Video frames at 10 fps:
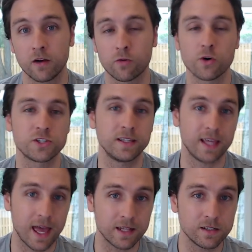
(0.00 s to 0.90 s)
Of course, in
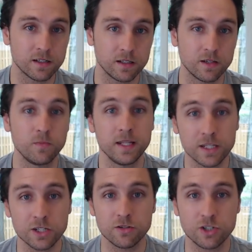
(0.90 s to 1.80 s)
the end,
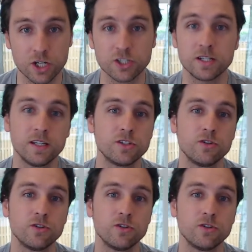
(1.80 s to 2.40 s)
you just need